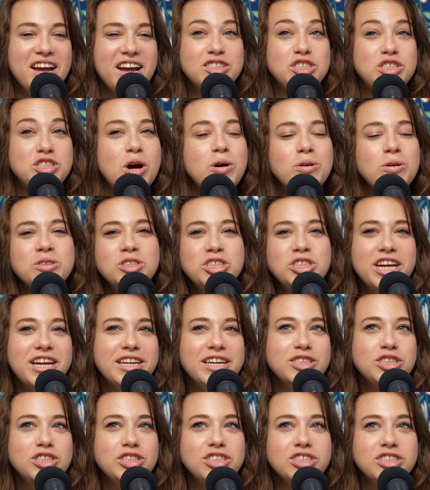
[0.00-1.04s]
Don't
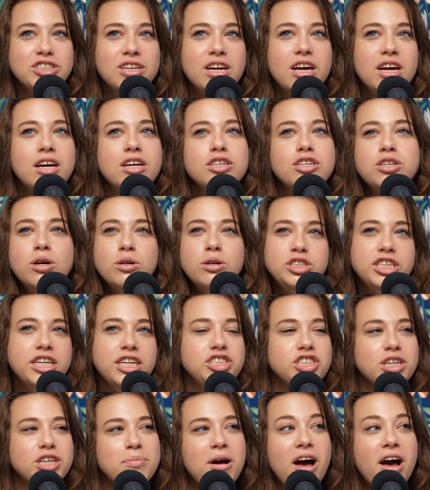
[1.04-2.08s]
change
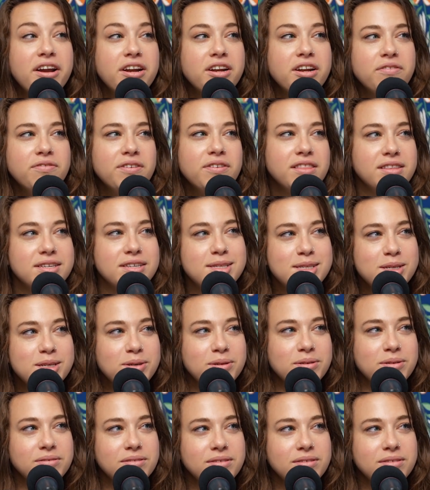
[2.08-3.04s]
your body to fit the suit.